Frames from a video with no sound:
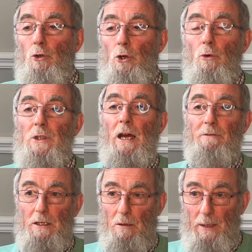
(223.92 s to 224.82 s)
don't have
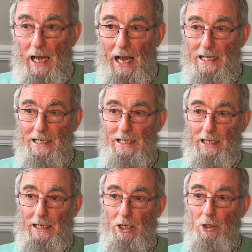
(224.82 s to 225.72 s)
the
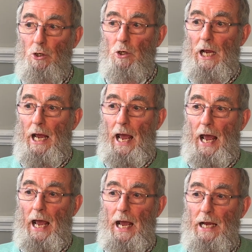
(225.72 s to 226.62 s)
capacity
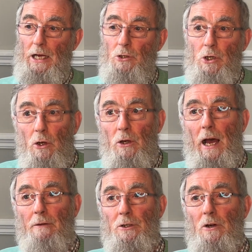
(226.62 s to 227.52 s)
to look
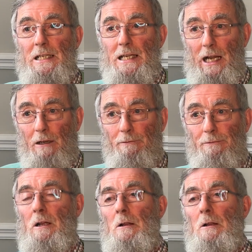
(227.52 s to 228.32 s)
after yourself.